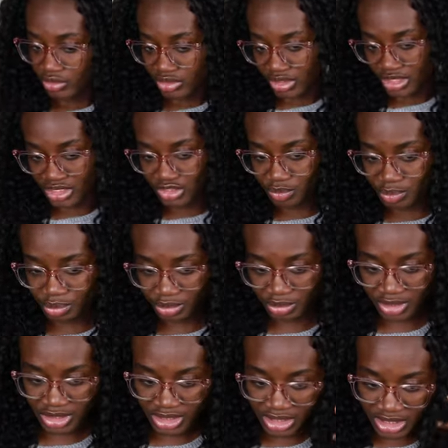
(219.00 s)
that's
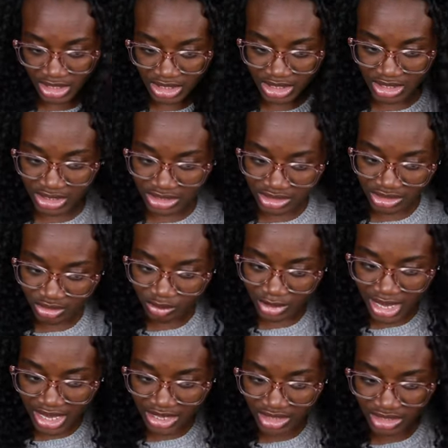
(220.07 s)
pretty easy to
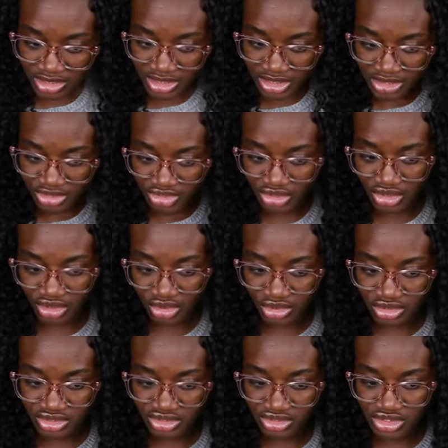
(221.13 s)
manage. Like the
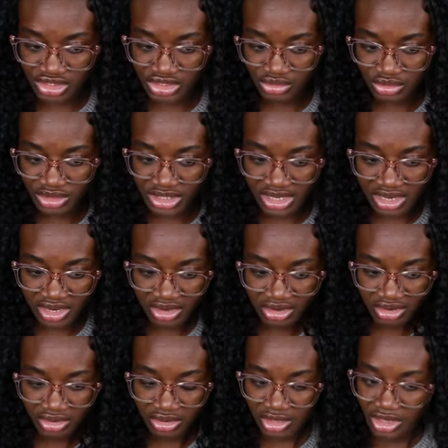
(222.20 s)
curls are still
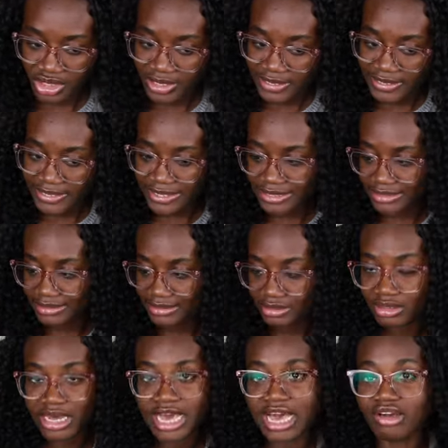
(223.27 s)
there, and
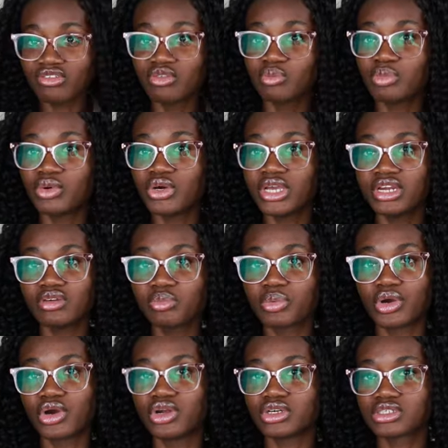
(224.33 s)
I haven't put any
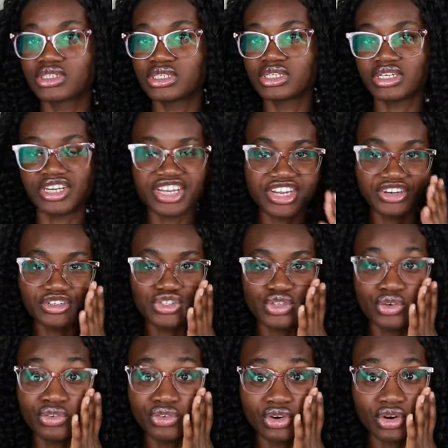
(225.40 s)
products in the hair
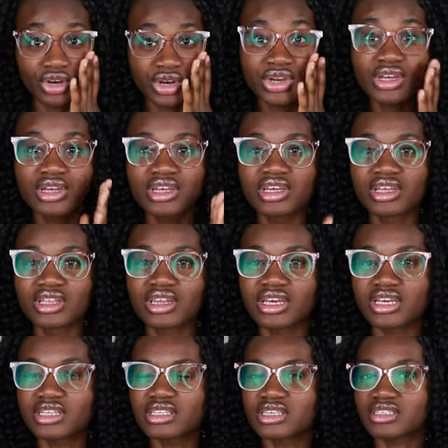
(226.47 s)
so far.
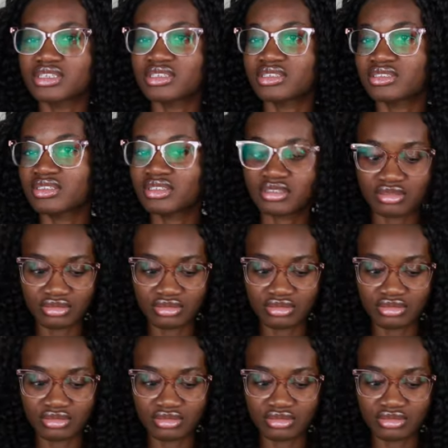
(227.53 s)
Like this is